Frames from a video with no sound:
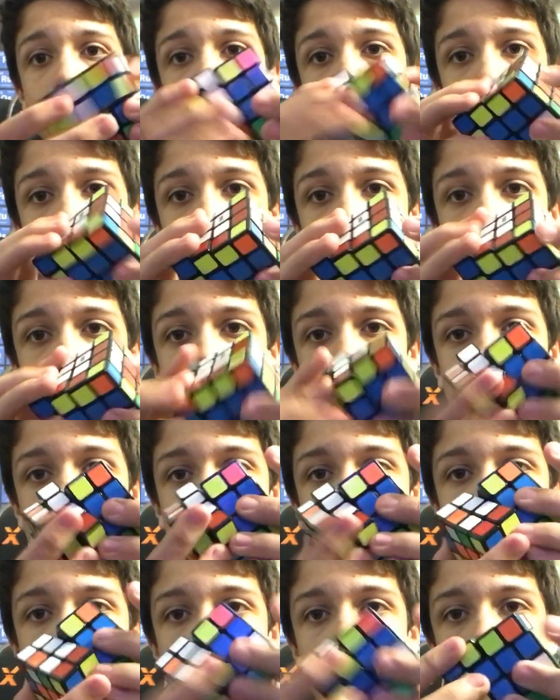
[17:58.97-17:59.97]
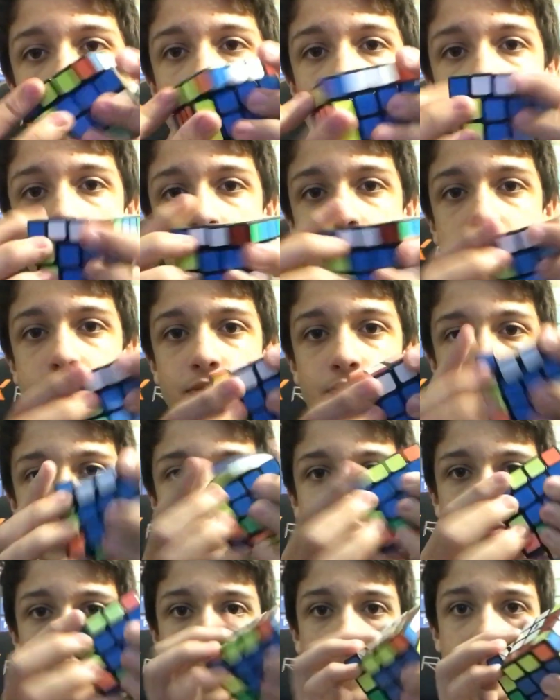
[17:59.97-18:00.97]
But it's
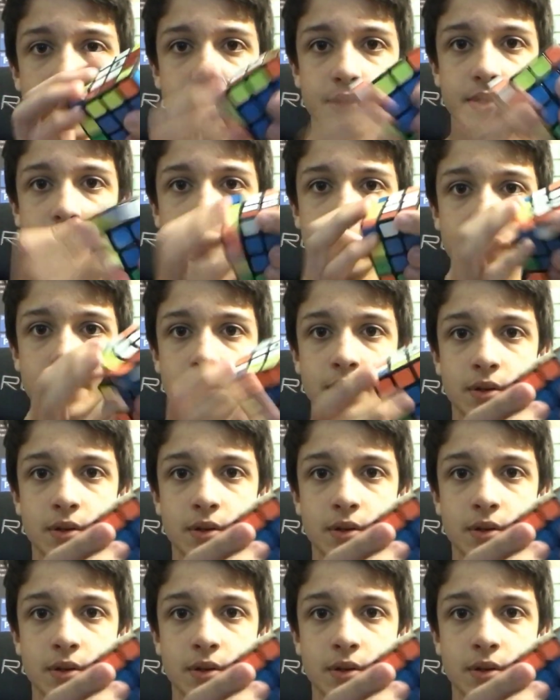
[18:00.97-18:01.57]
really fast.